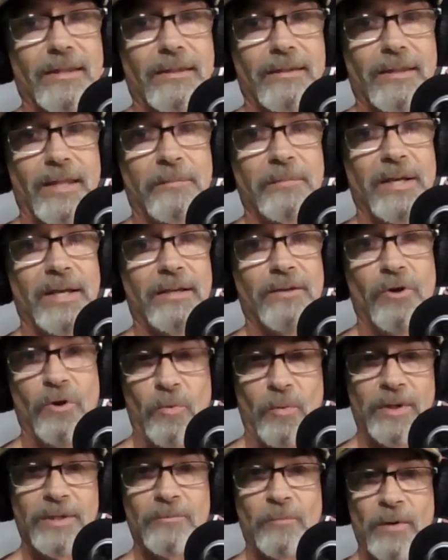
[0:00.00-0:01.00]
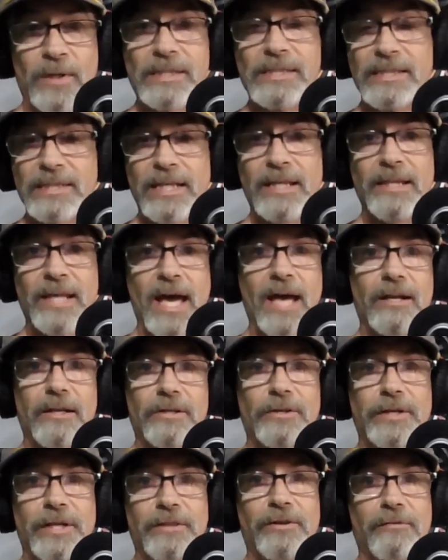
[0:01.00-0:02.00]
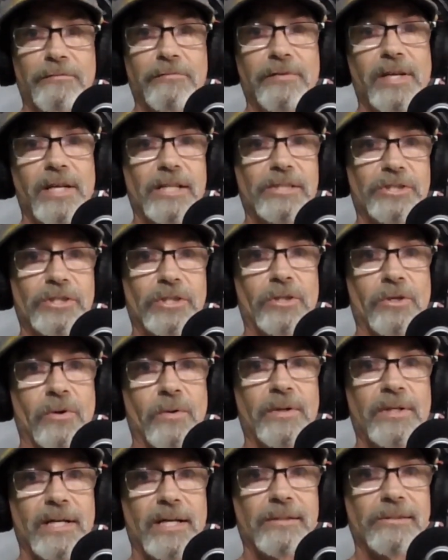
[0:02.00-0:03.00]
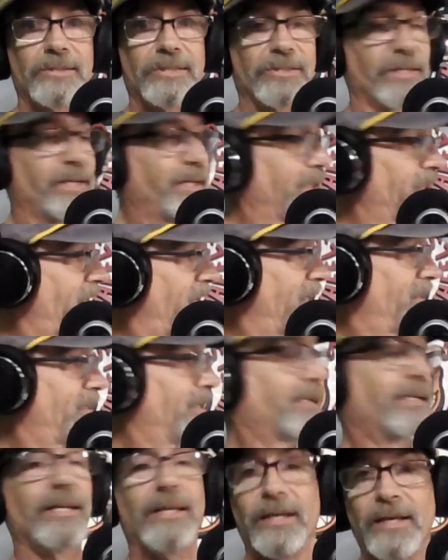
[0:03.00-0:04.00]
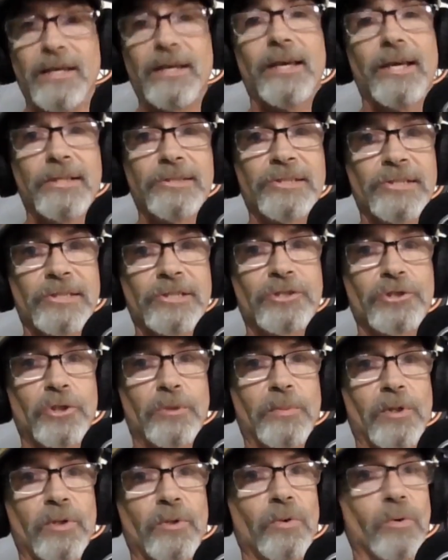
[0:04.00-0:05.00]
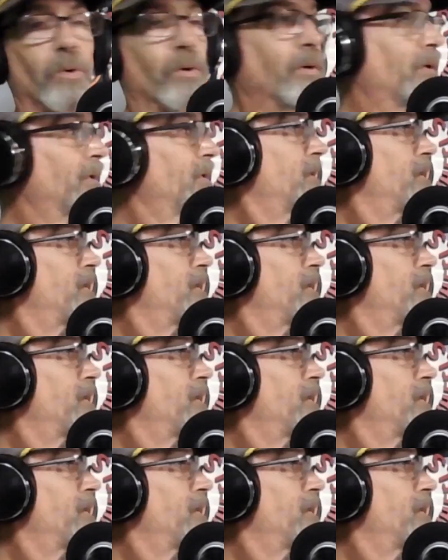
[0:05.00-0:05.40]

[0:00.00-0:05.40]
who wouldn't want to see that underneath your feet as you're going down the street? That's just super cool.